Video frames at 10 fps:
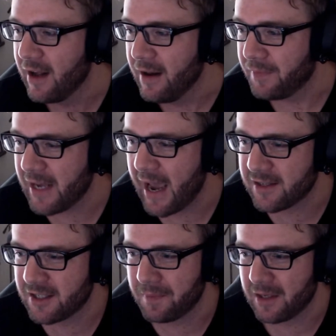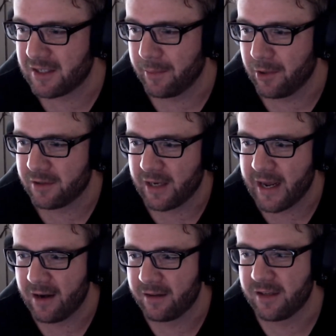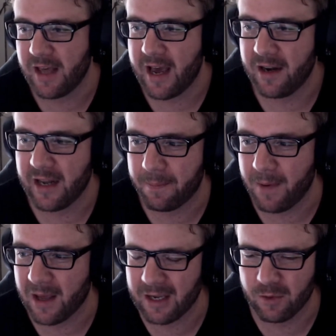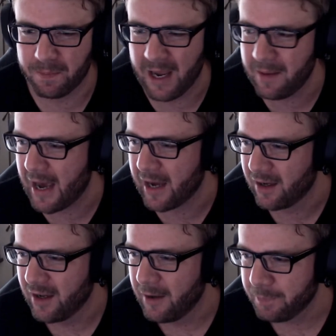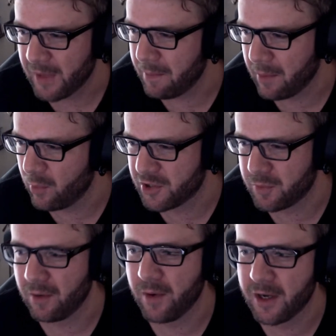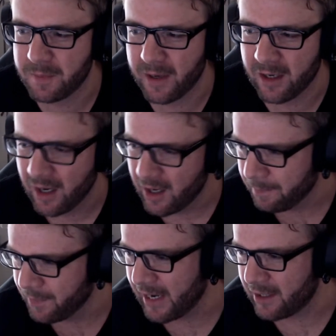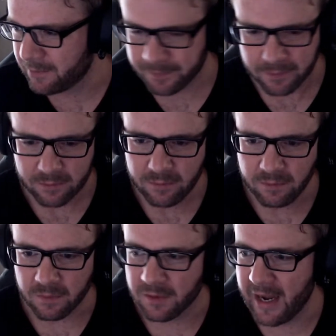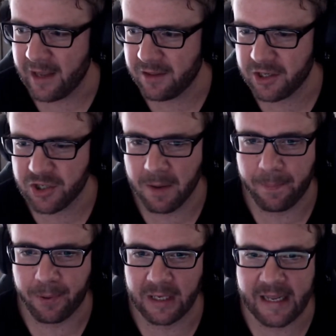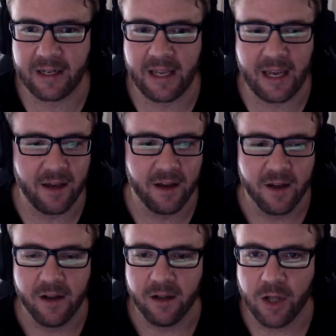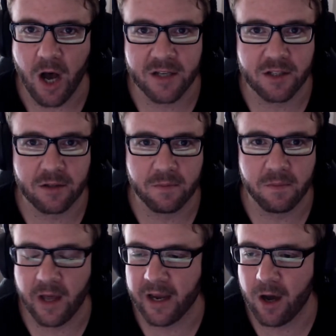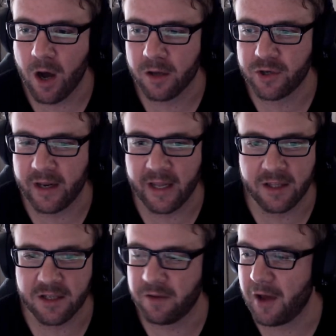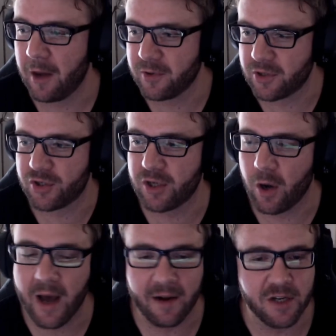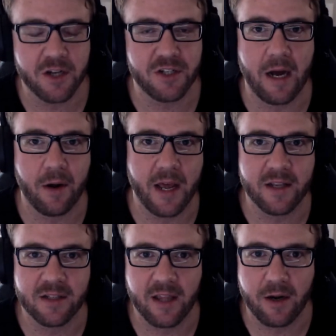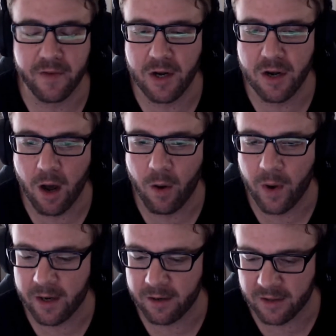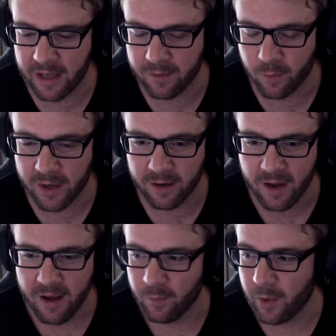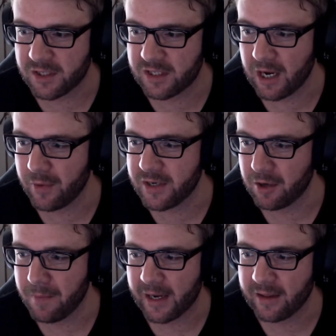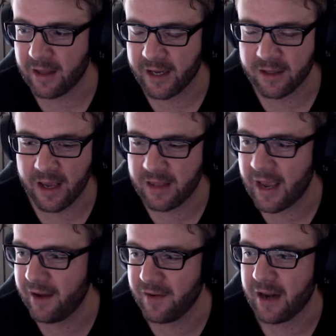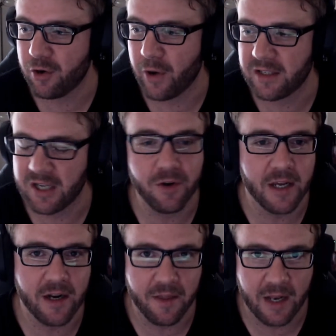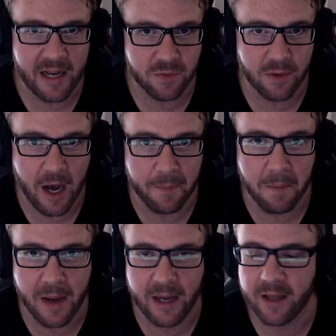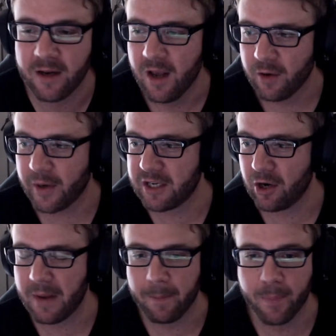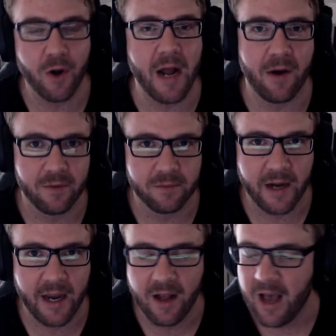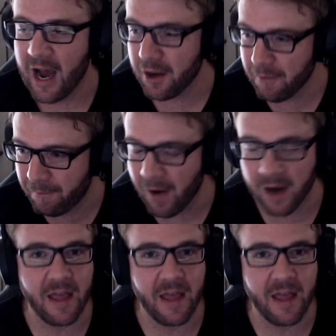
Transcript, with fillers: they had something similar to that to that, and like I think it was Payback. I don't remember which one it was, but like they they just completely lost like all tra- like these developers are so out of touch nowadays that they don't even know what the, what what series they're making. That like they, they even had Criterion in the last one help them make it. Criterion made Burnout, right? How do you fuck that